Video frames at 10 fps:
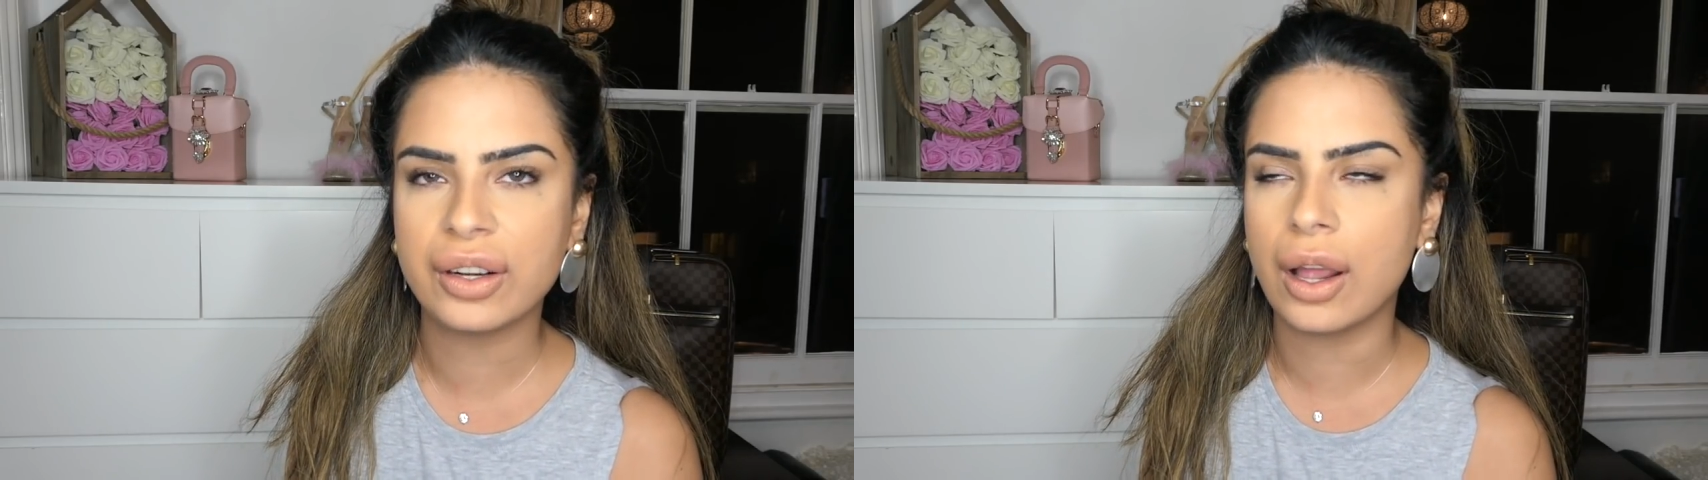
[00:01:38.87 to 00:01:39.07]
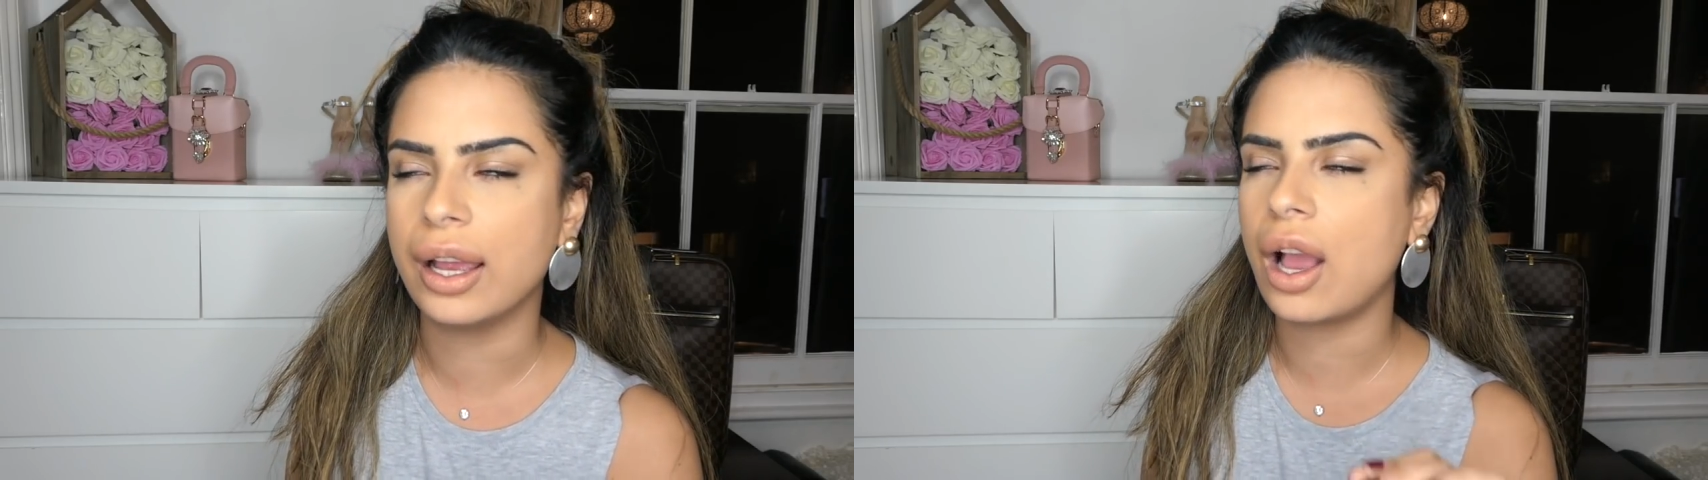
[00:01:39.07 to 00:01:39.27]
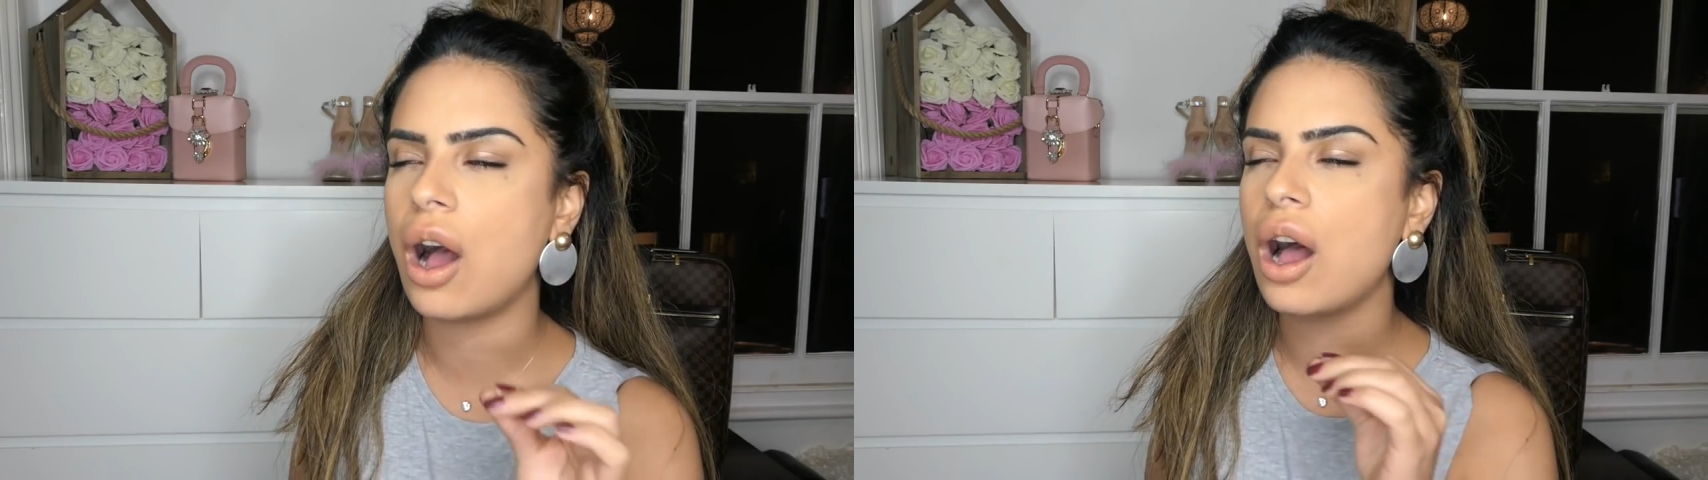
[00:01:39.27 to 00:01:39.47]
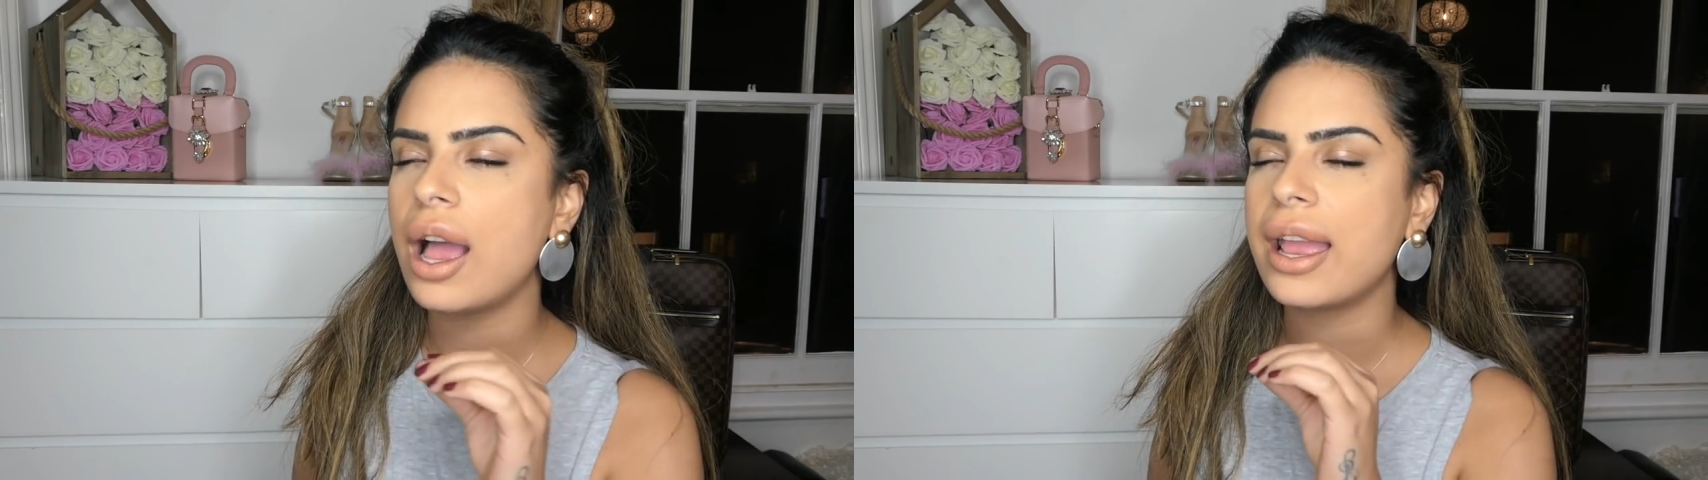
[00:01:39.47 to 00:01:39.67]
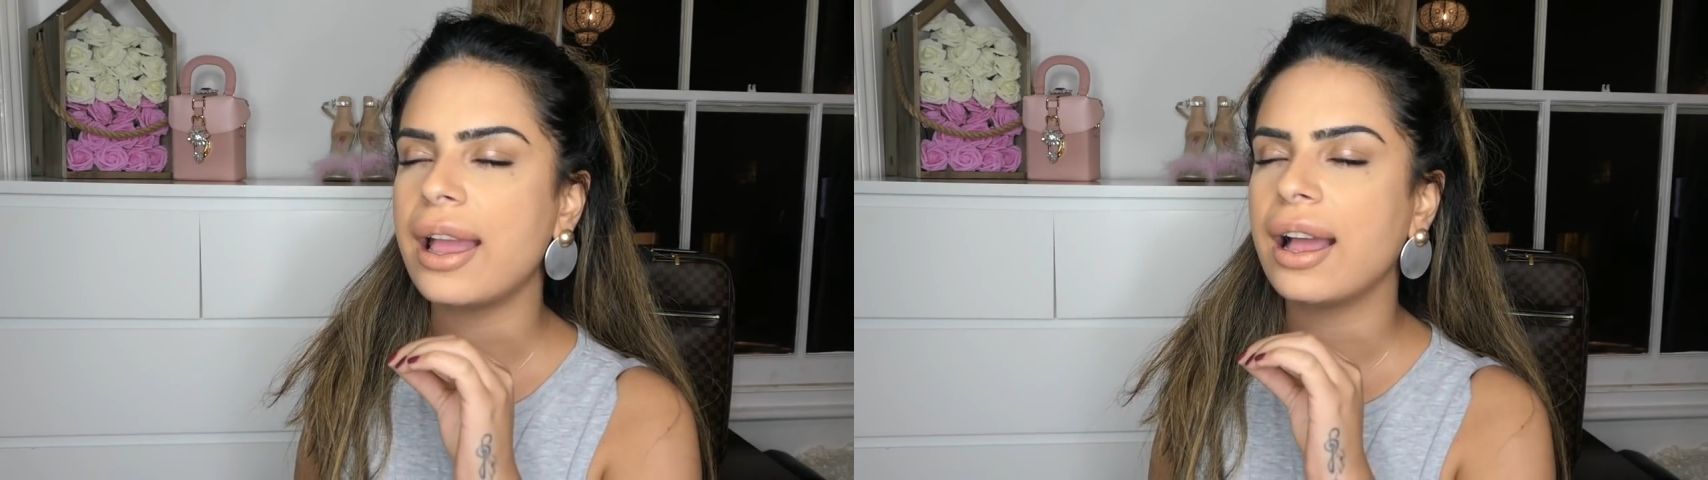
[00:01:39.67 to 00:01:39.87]
Like,
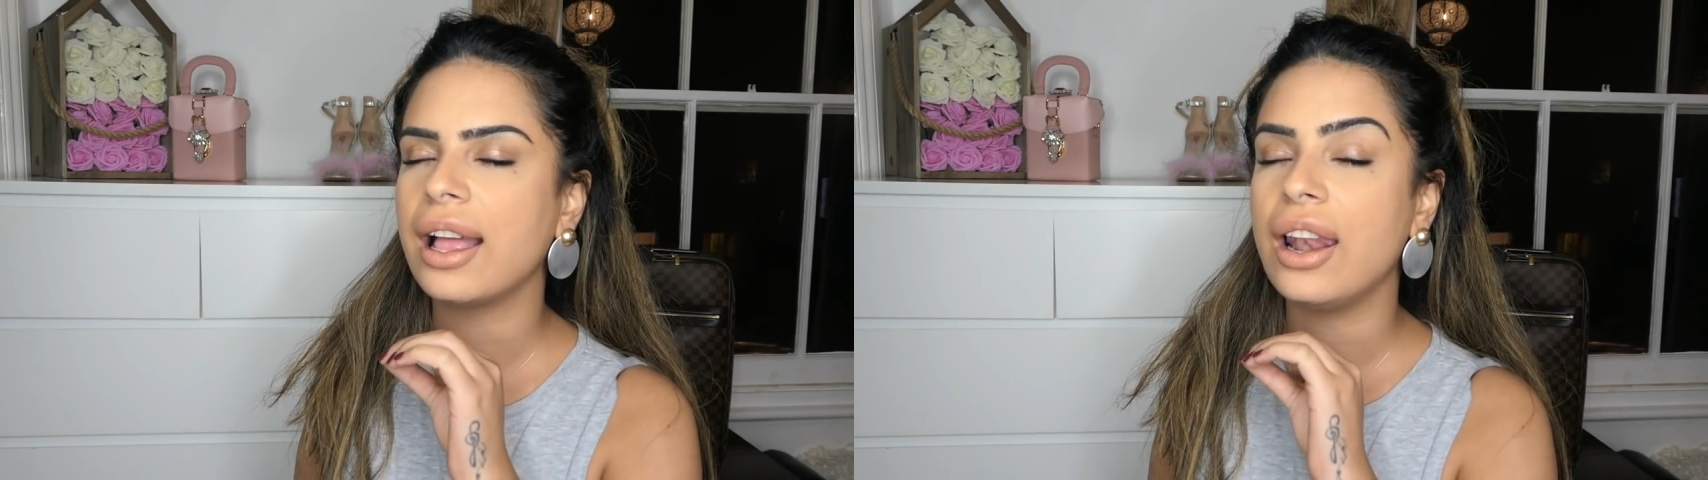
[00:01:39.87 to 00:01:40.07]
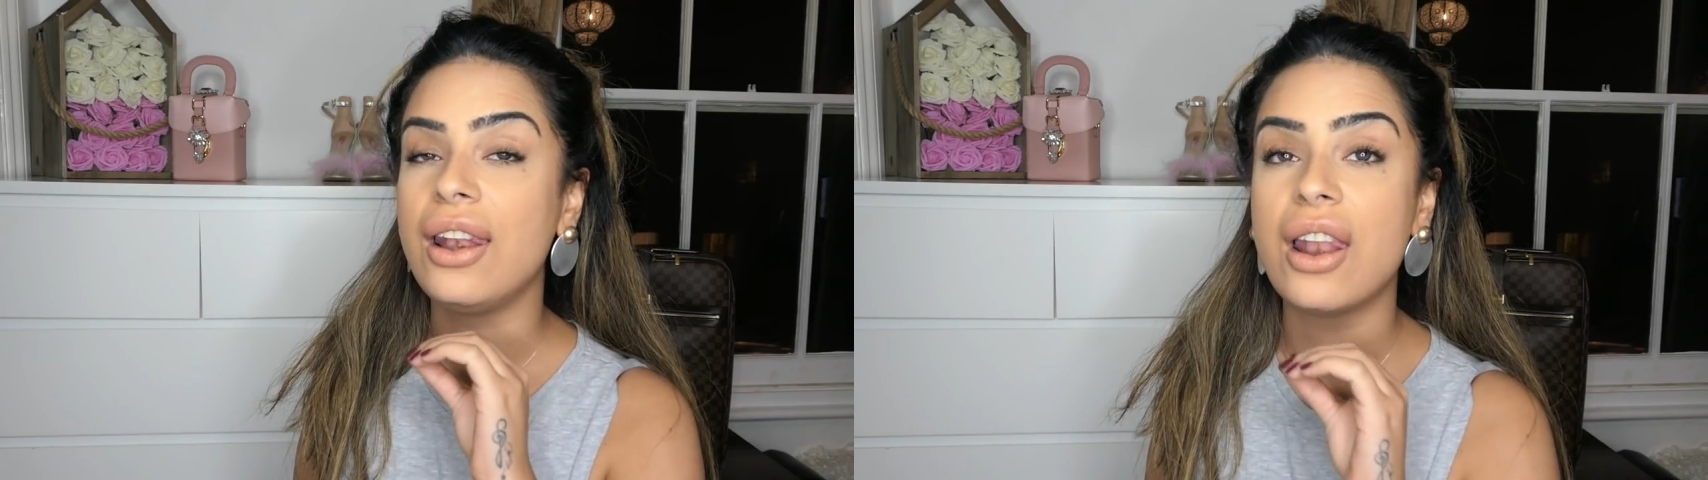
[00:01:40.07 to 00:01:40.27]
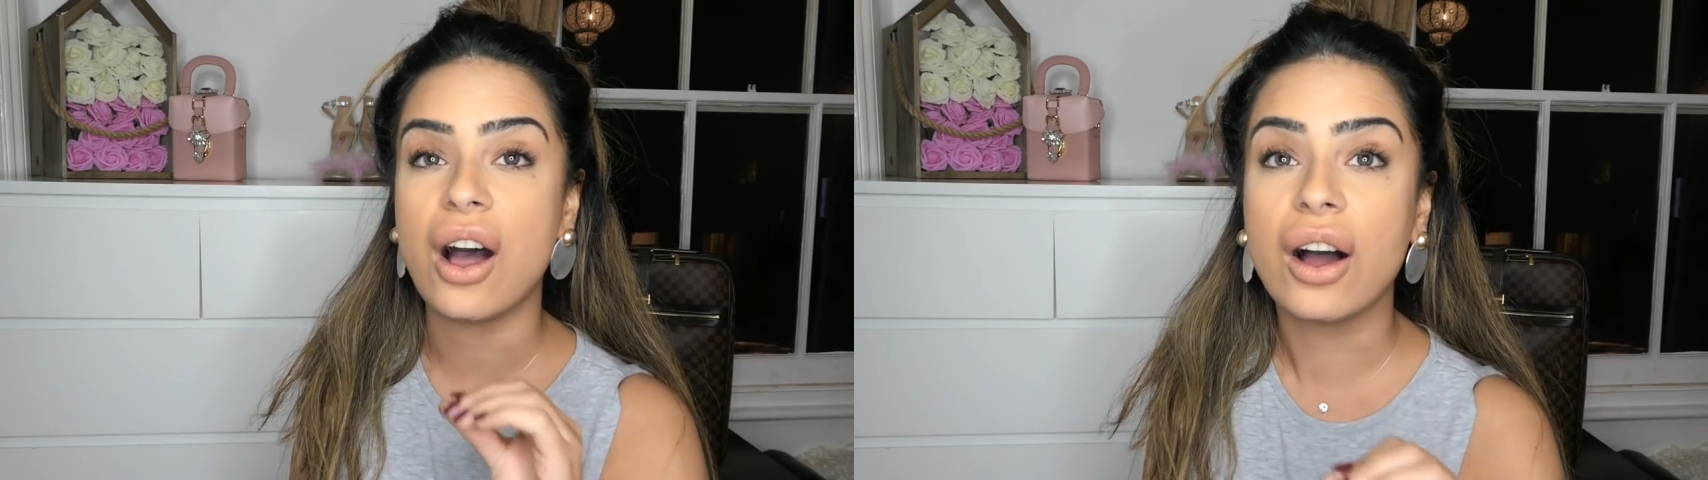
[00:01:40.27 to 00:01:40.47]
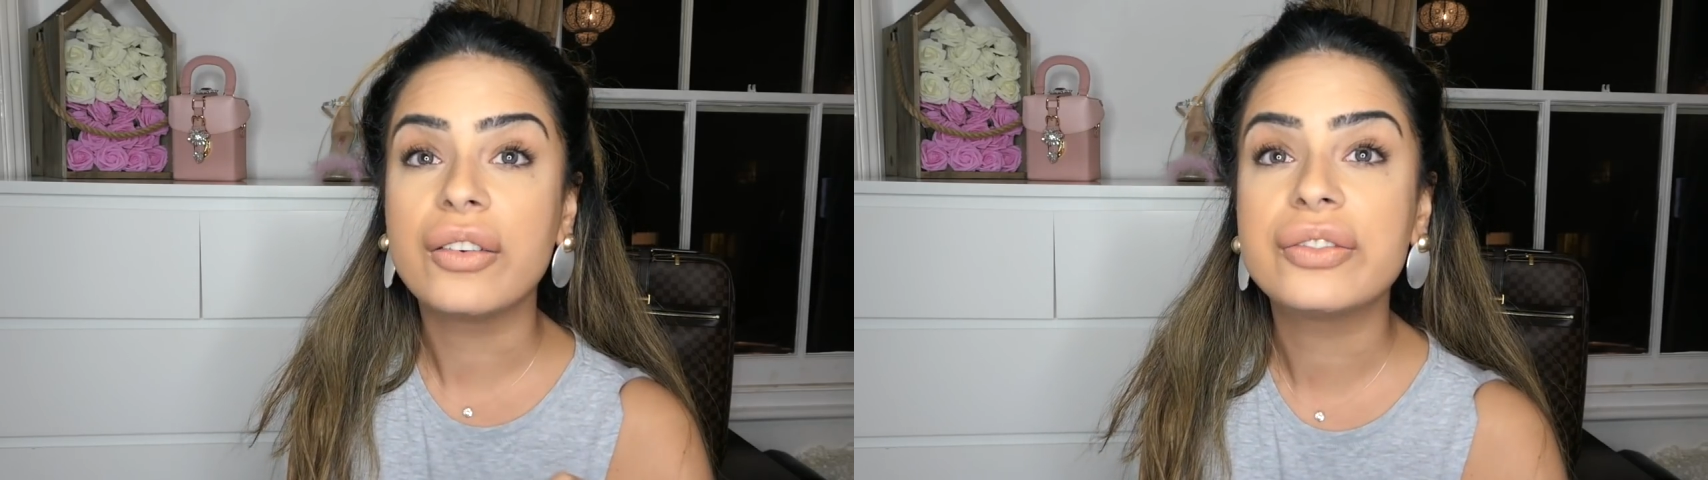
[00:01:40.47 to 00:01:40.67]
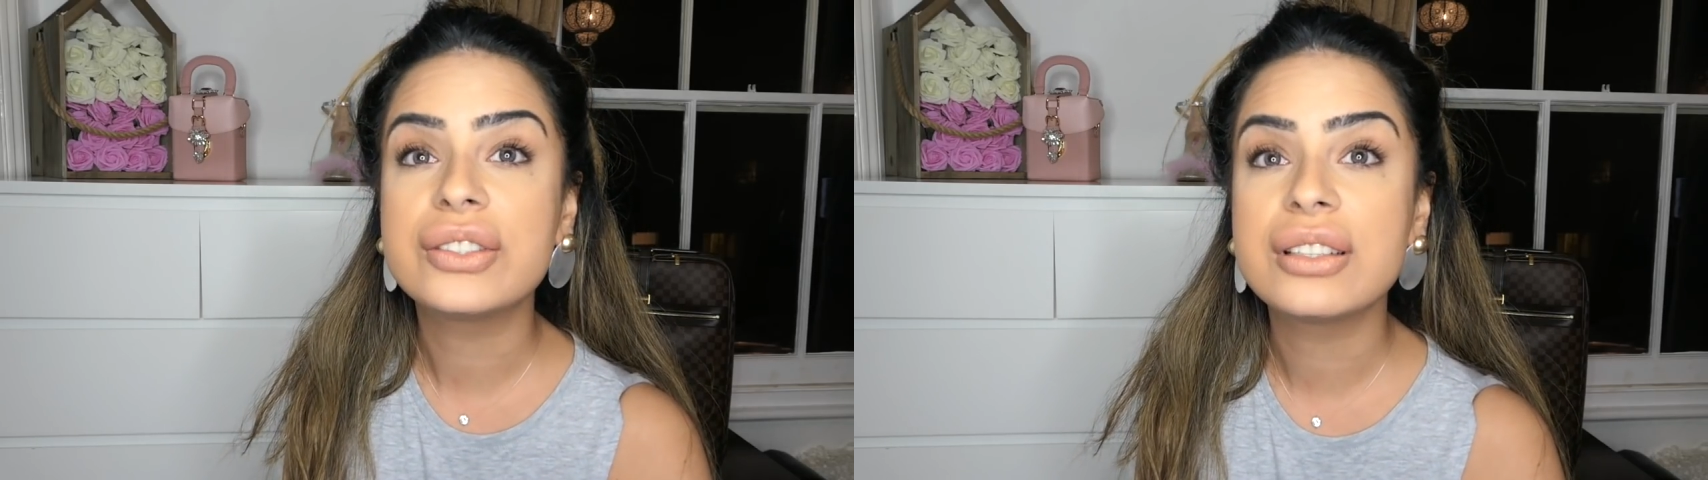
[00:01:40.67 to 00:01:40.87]
I
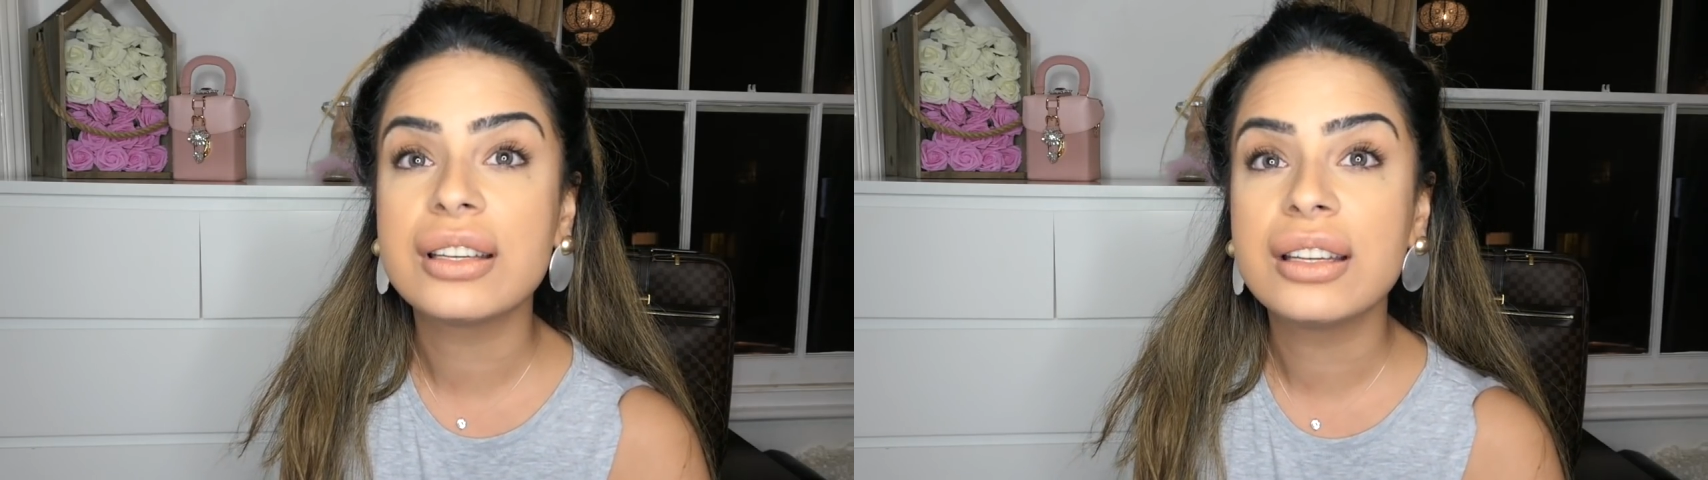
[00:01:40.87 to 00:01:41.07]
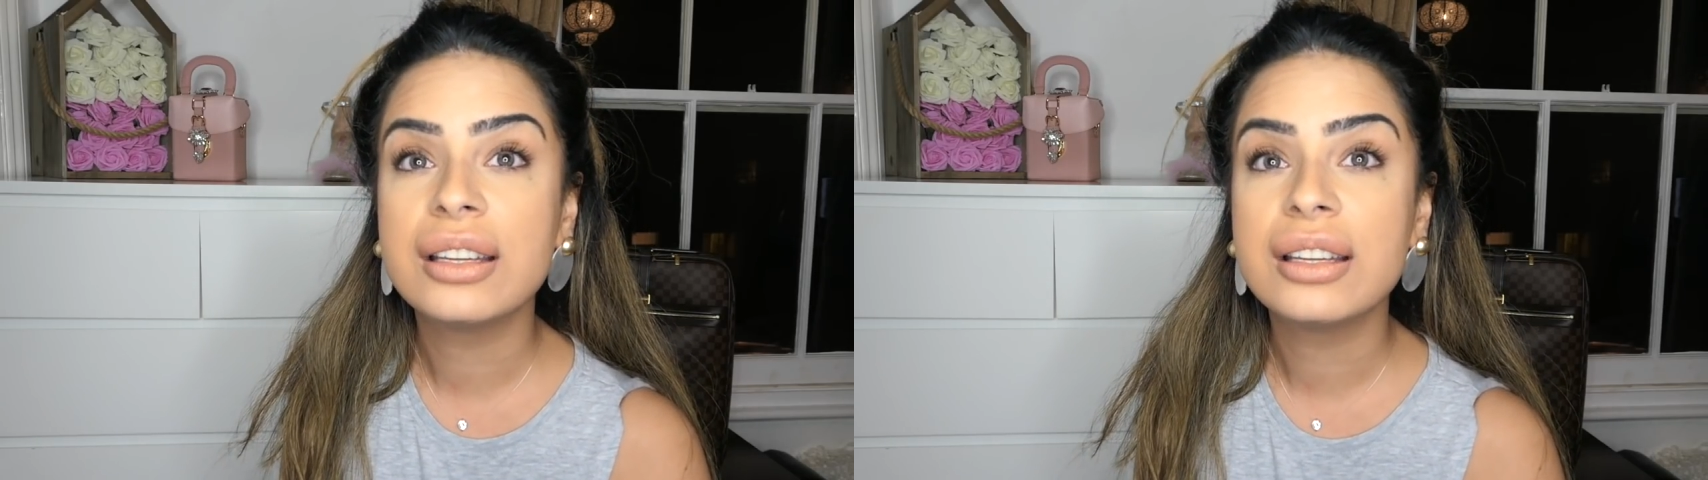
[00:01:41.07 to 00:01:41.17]
laughed.